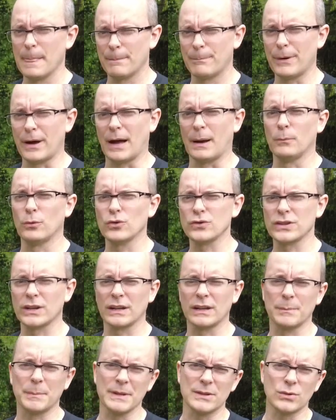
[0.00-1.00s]
But I'm also
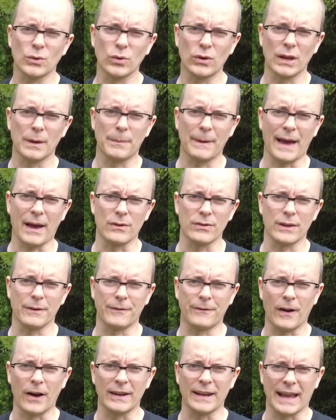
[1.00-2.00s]
going to be talking about the
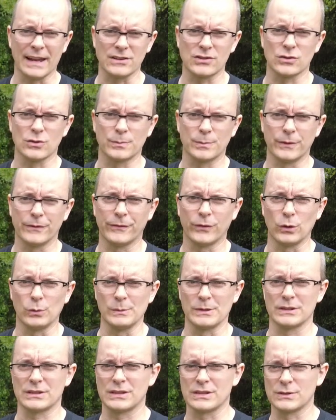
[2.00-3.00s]
financial
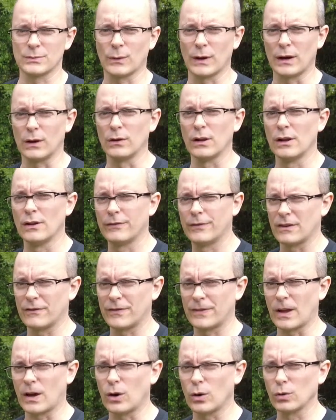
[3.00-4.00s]
performance as well
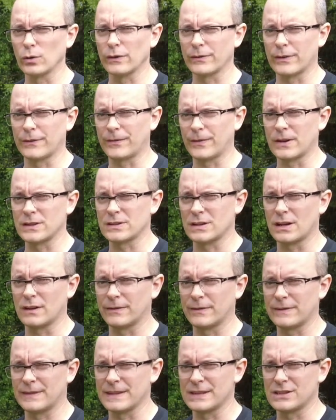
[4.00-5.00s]
for the whole of the first
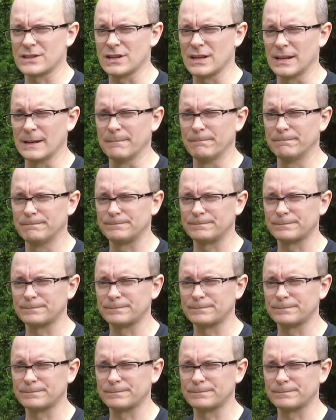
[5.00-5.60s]
half of this year.